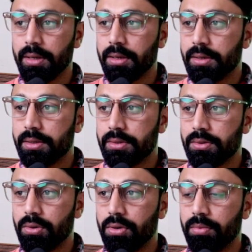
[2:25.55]

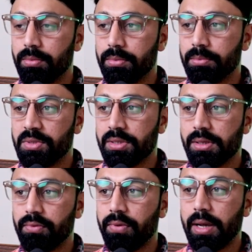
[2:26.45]
So this is the
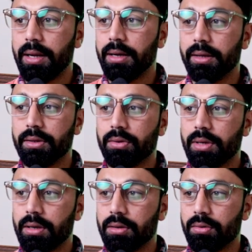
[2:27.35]
file. You
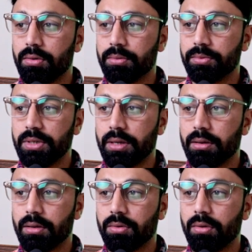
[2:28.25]
can check
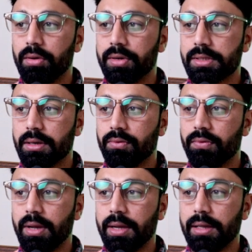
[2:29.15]
crawl recent
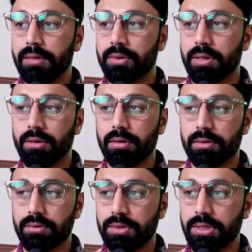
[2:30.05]
file. You can also
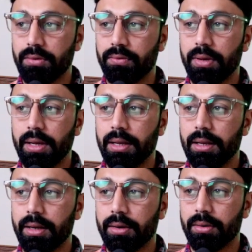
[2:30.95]
save file
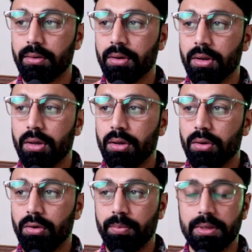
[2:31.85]
and
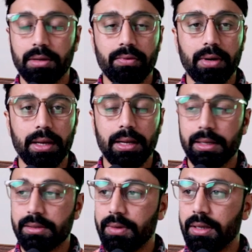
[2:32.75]
open the file
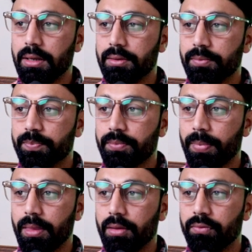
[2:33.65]
as well,
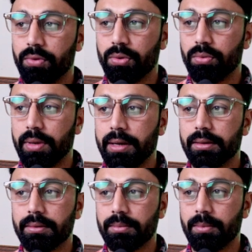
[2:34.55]
view and
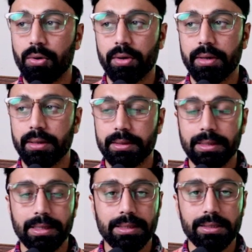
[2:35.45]
mode.
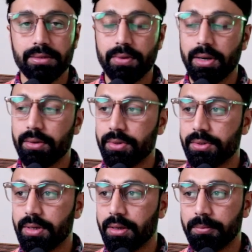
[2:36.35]
This is very interesting.